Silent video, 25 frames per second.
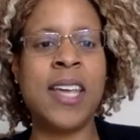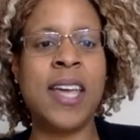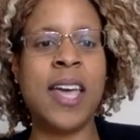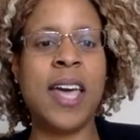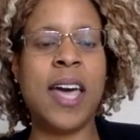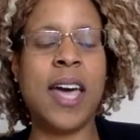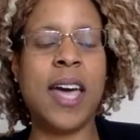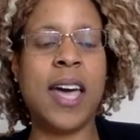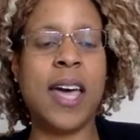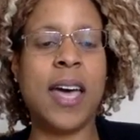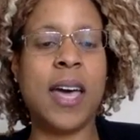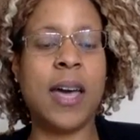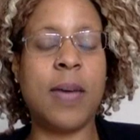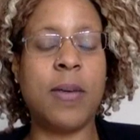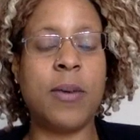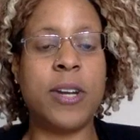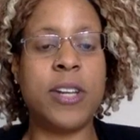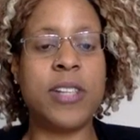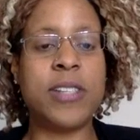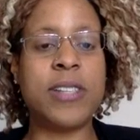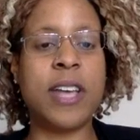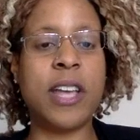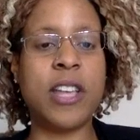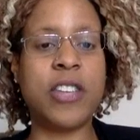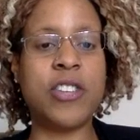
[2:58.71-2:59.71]
I want to
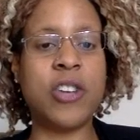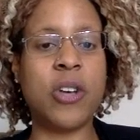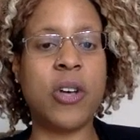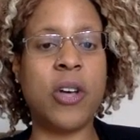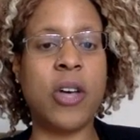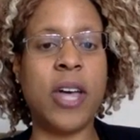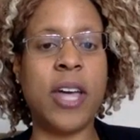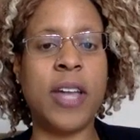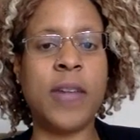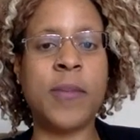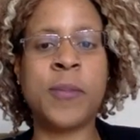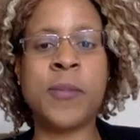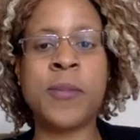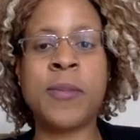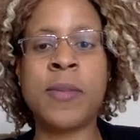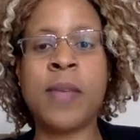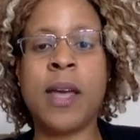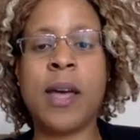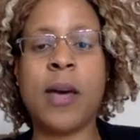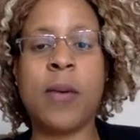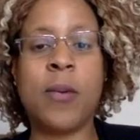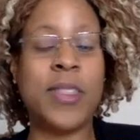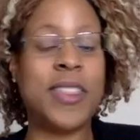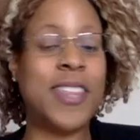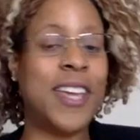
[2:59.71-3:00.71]
touch on
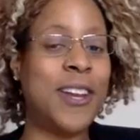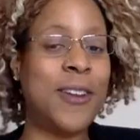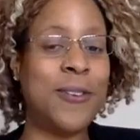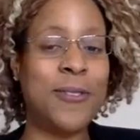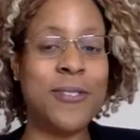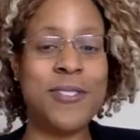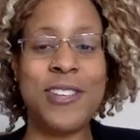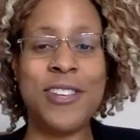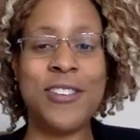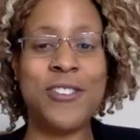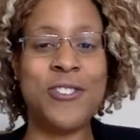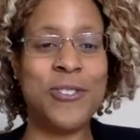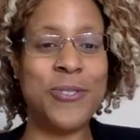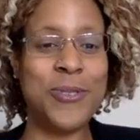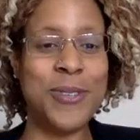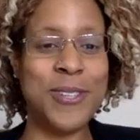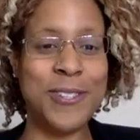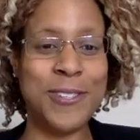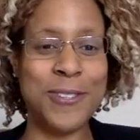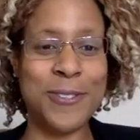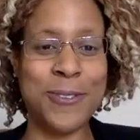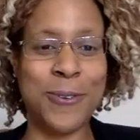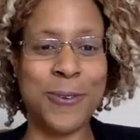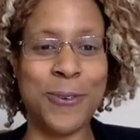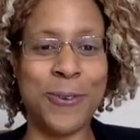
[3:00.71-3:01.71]
what they don't teach you in
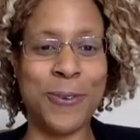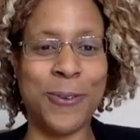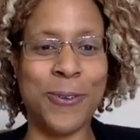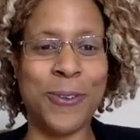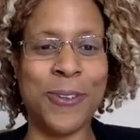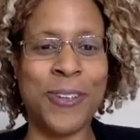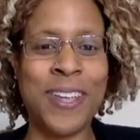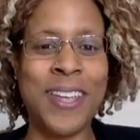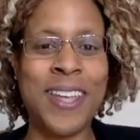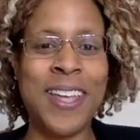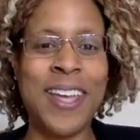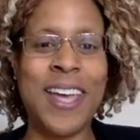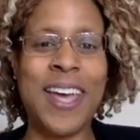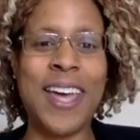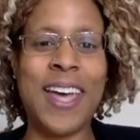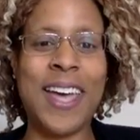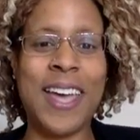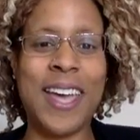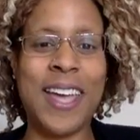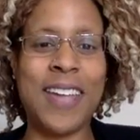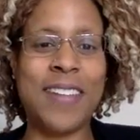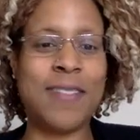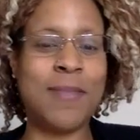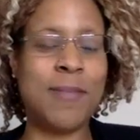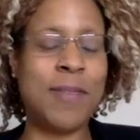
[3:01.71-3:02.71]
school,
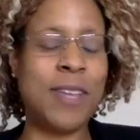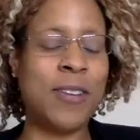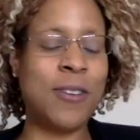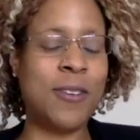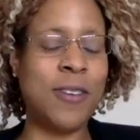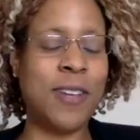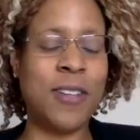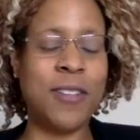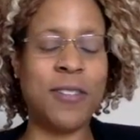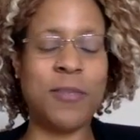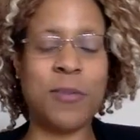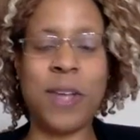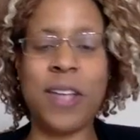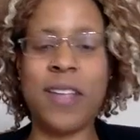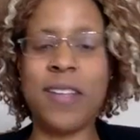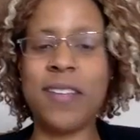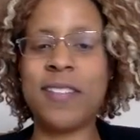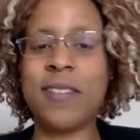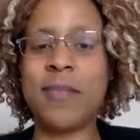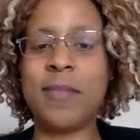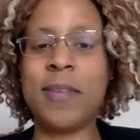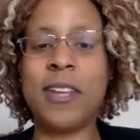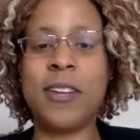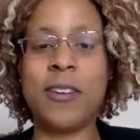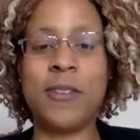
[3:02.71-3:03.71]
as well as
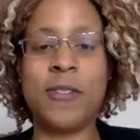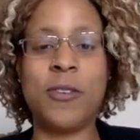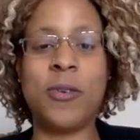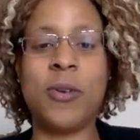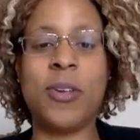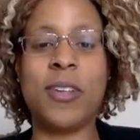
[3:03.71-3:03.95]
some interviewing